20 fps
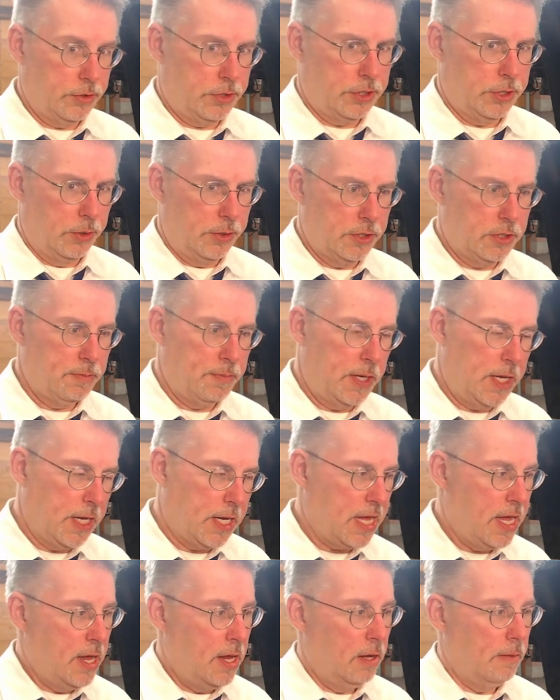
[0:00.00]
so to
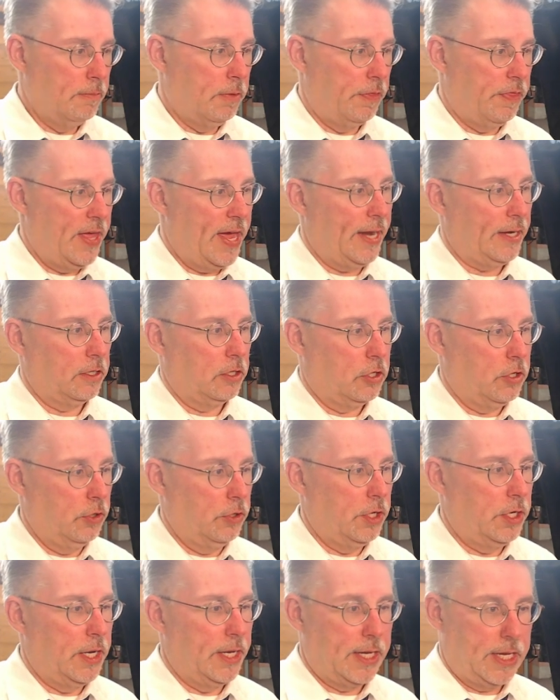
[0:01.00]
speak. But that
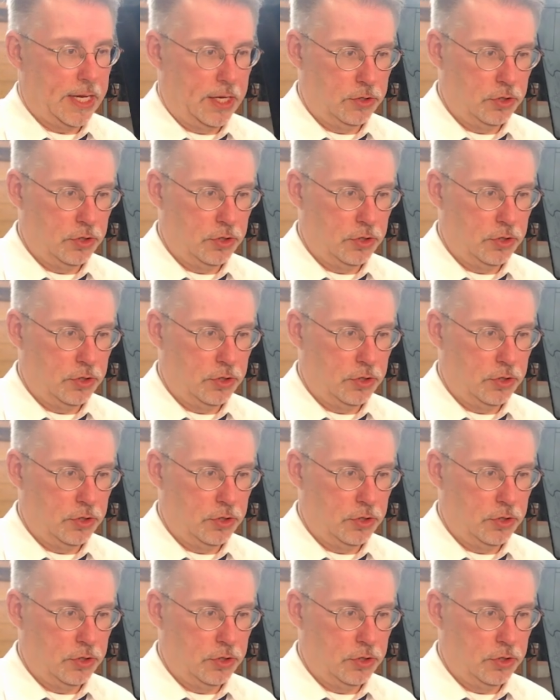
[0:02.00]
could, again,